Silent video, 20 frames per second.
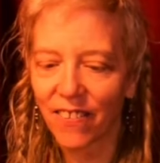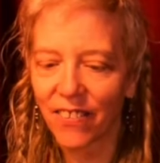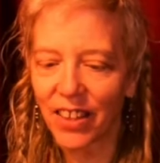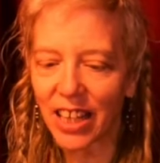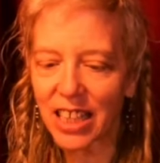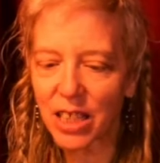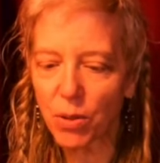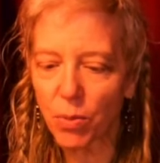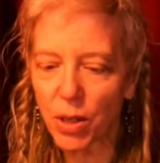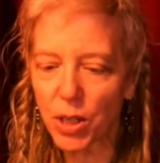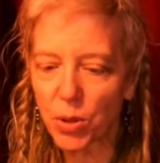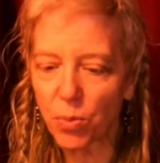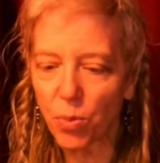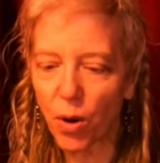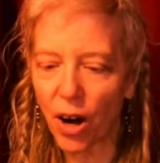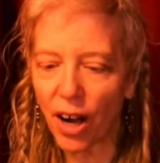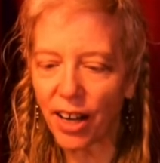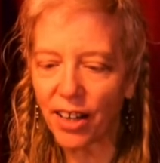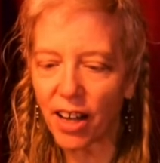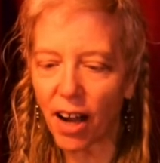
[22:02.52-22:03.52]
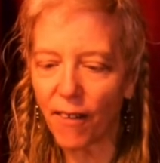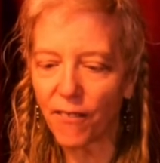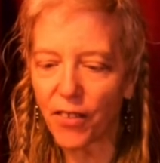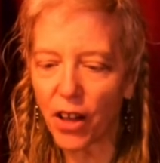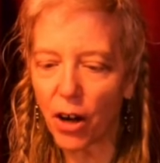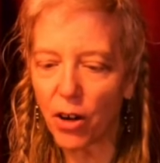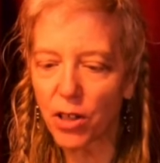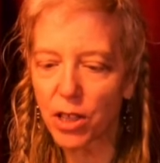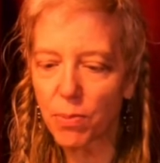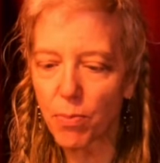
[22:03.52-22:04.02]
This was one of
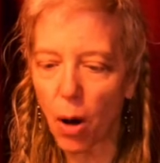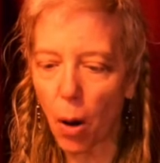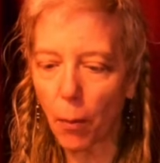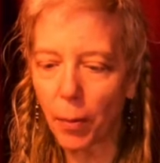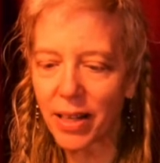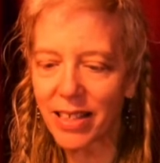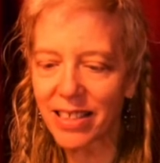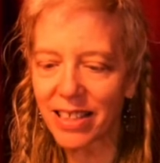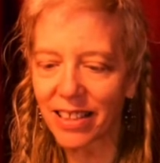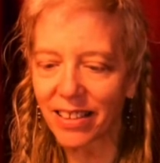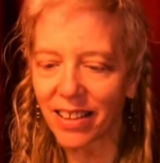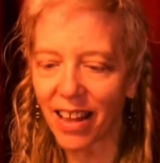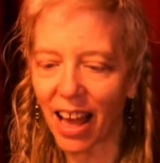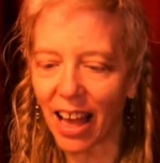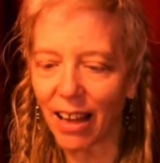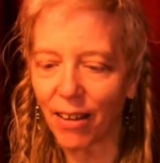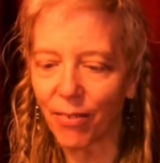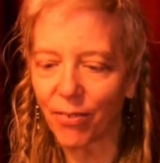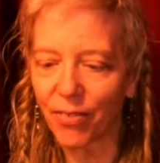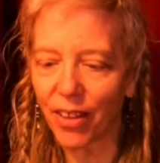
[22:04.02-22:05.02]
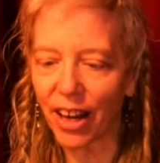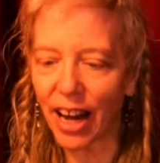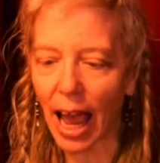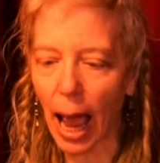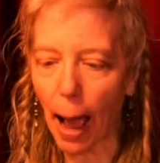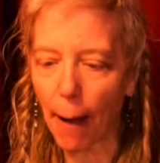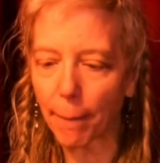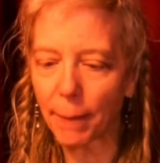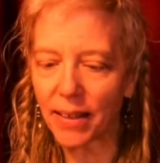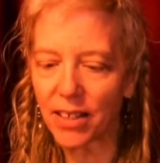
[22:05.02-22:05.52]
those moments in life that
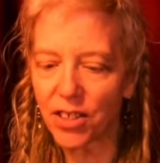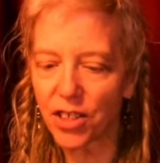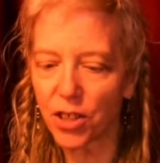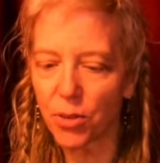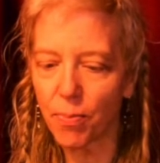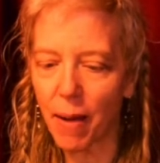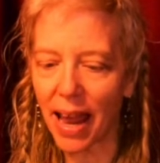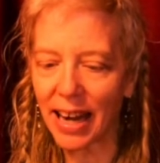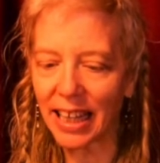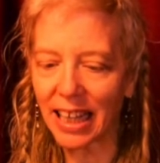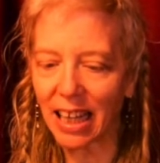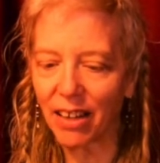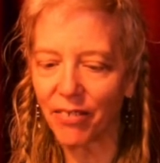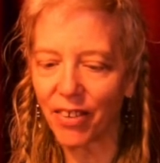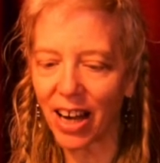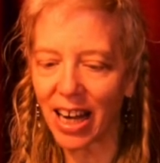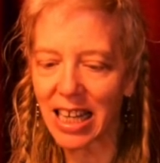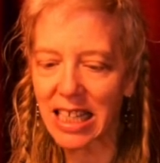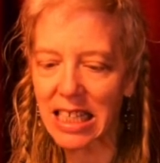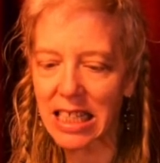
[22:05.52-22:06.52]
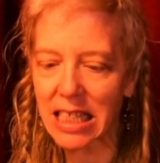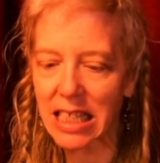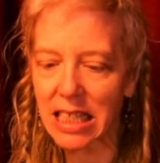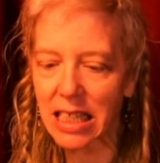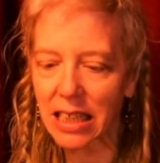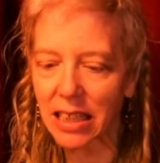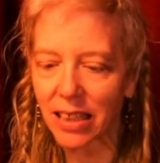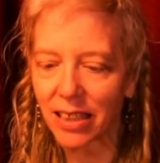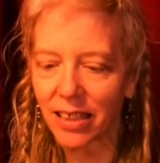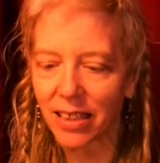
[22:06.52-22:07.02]
happened to many of us,
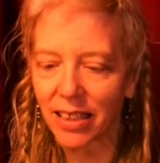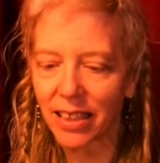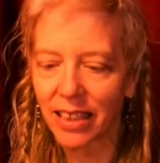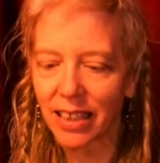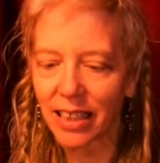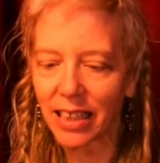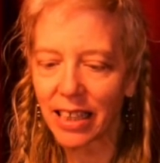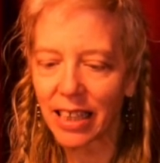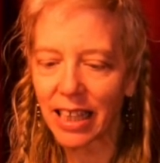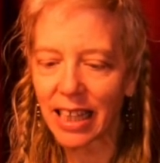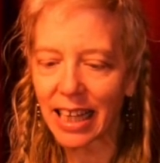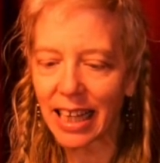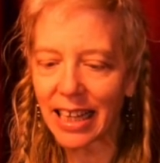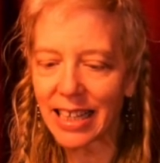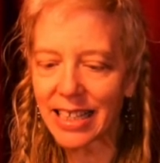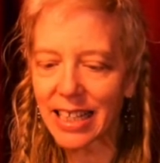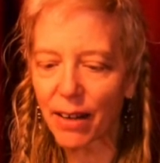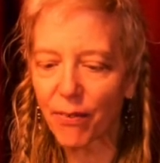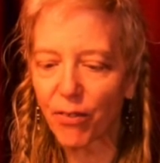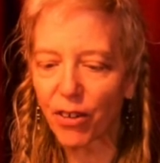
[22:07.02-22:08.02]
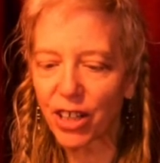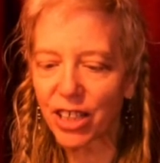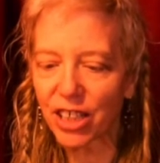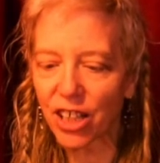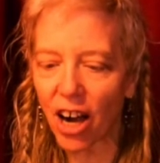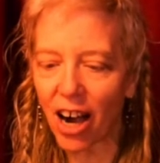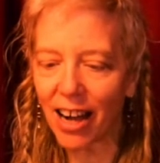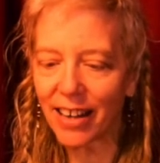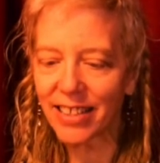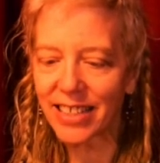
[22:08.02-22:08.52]
in different
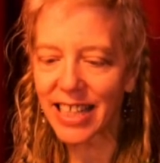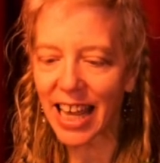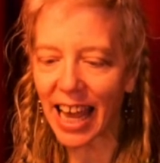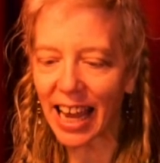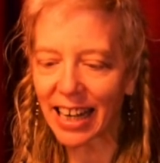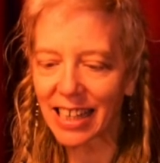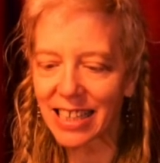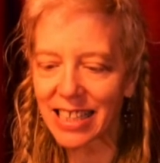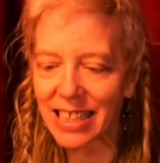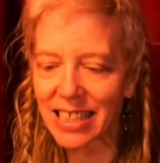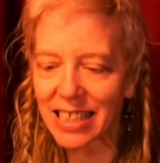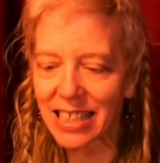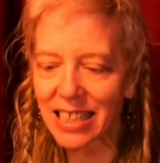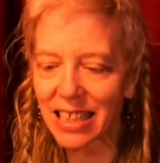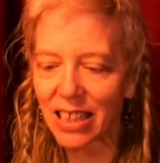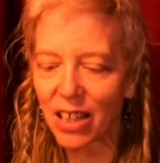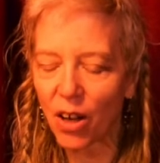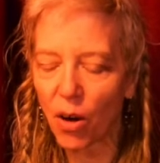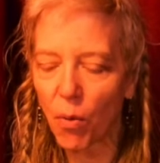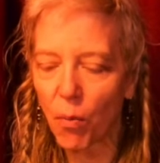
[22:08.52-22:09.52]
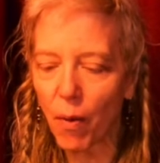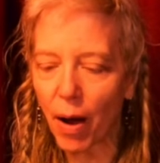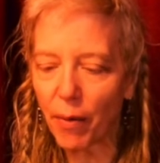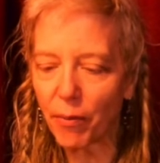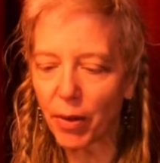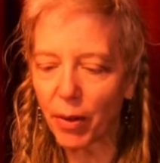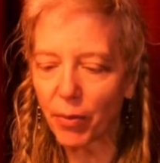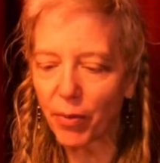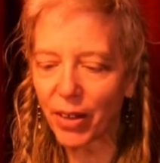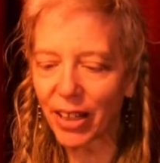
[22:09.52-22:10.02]
contexts, when
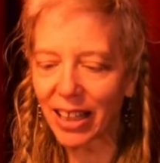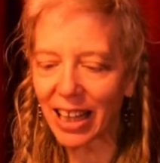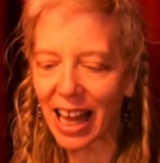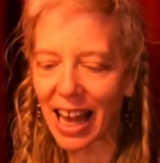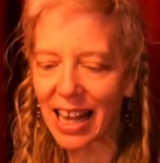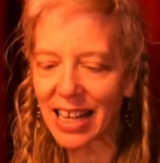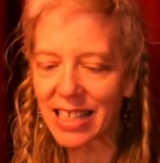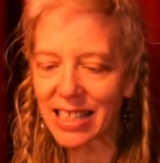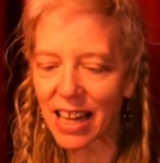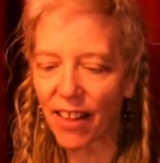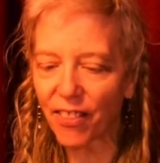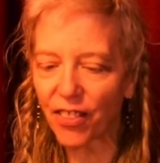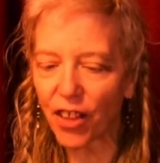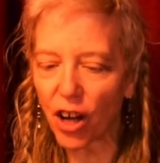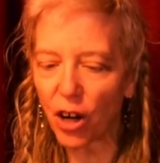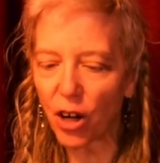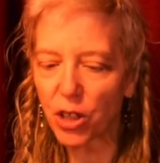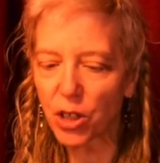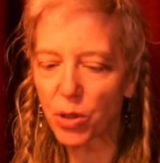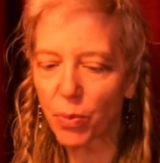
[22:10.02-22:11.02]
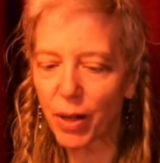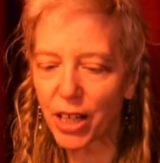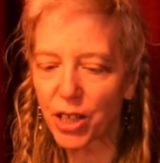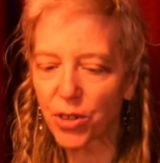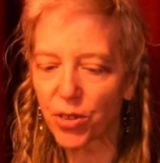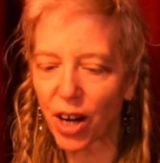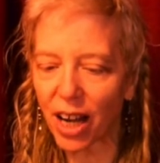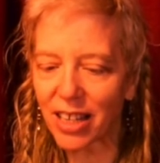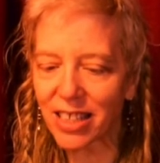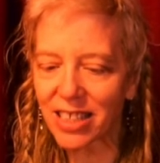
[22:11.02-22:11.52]
we realize that those we
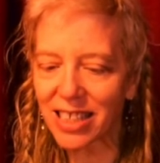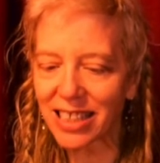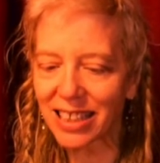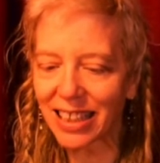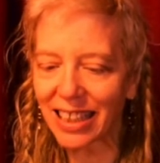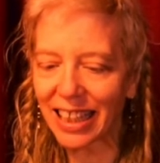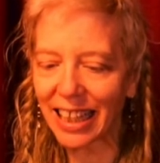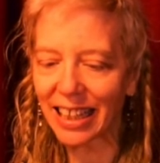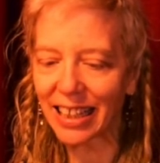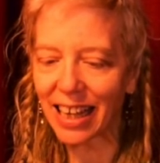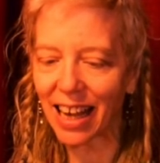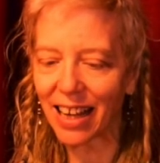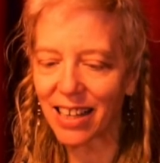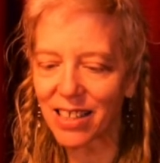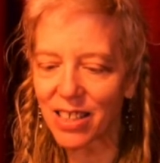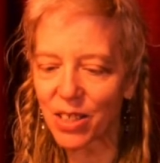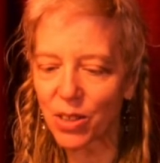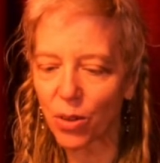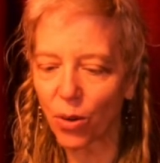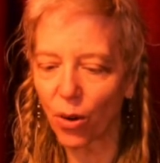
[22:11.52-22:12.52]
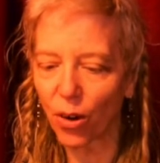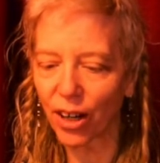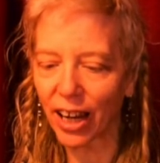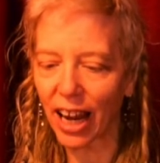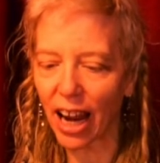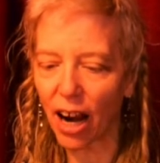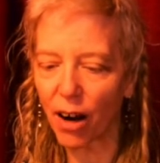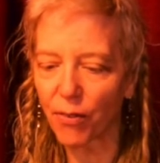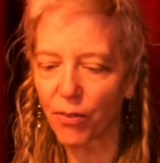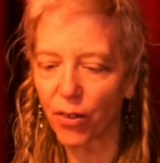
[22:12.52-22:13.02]
trust to lead us or
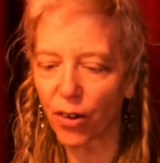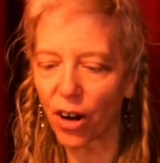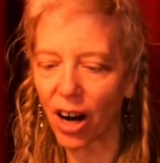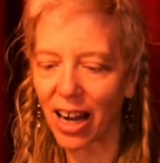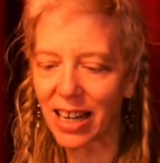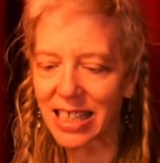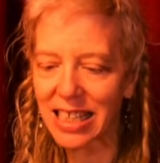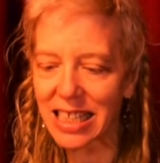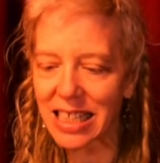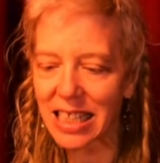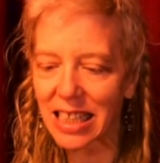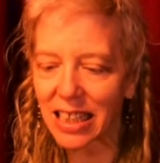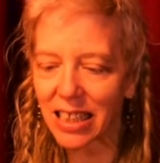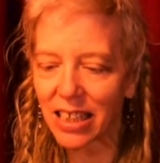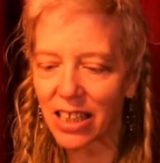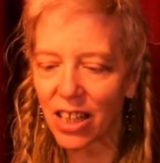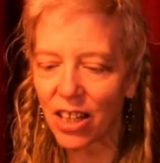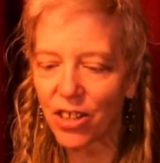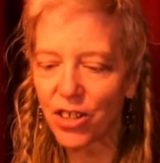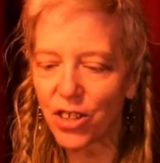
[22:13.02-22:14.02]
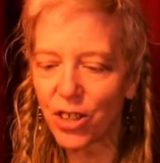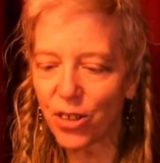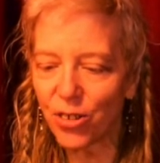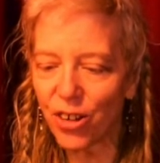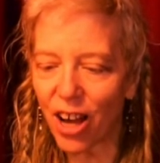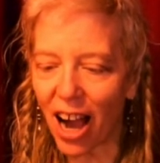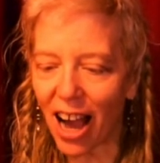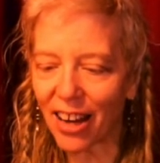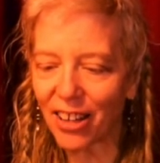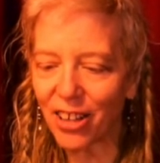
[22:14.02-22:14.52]
care for us do
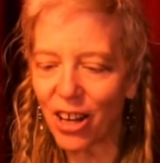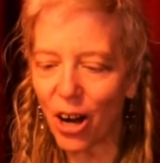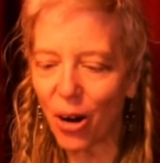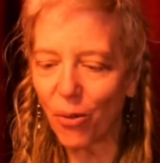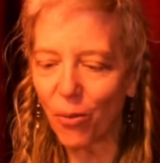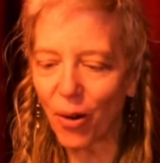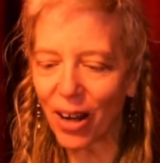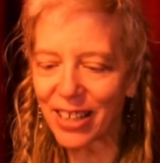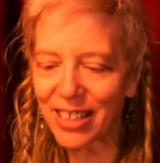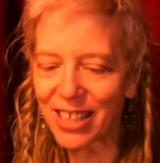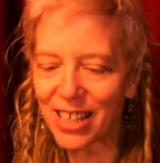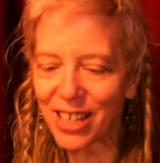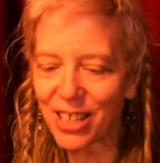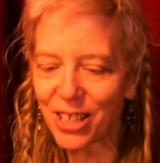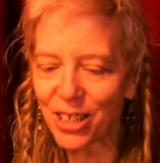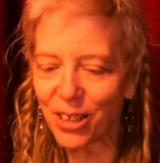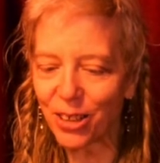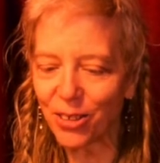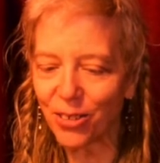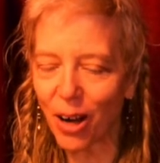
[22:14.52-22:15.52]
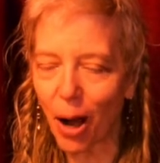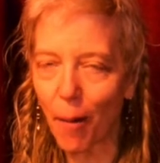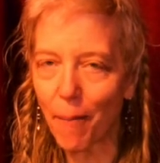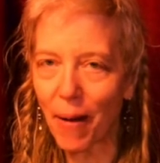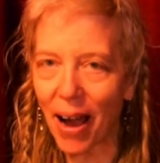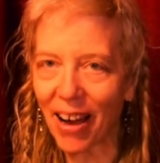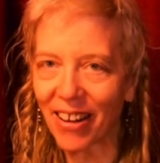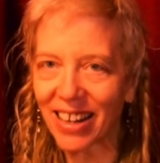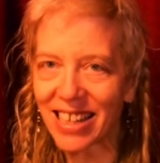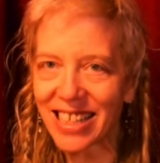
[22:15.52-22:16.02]
not know what to do
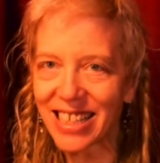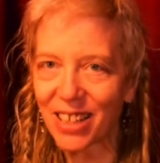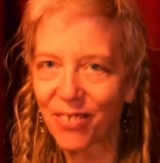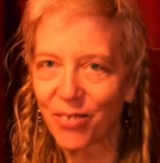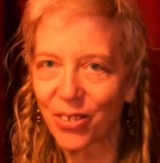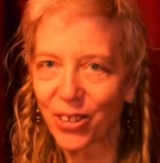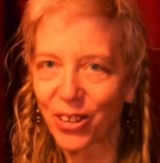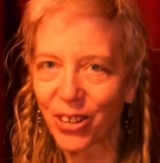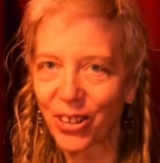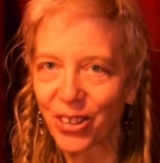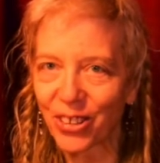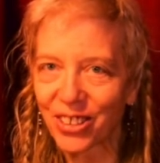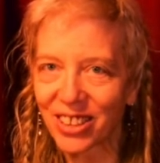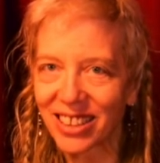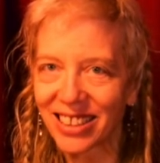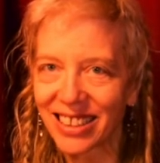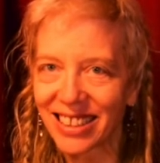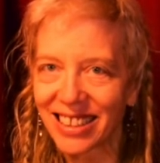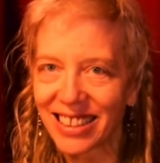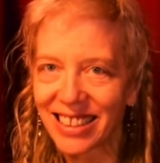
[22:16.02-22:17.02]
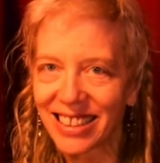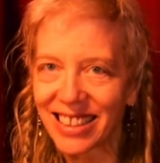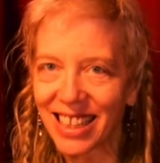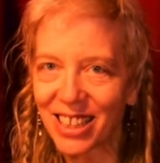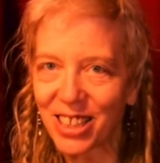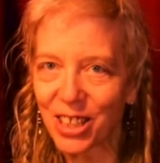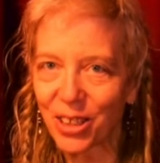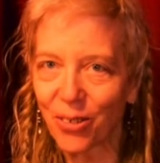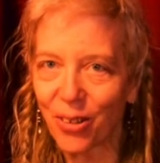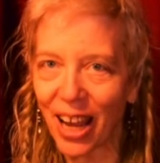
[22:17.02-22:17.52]
about a difficult
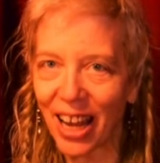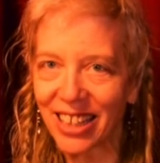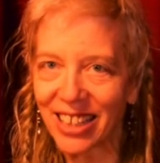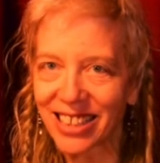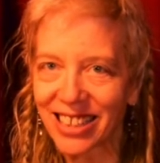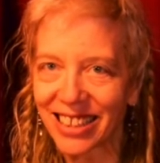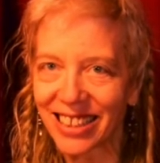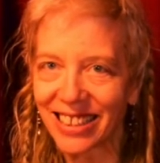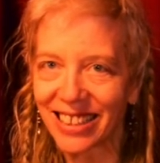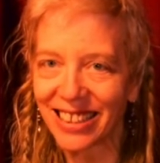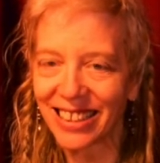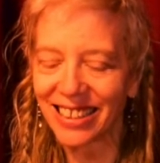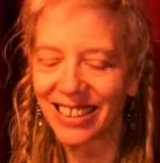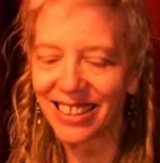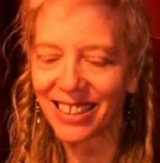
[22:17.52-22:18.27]
situation.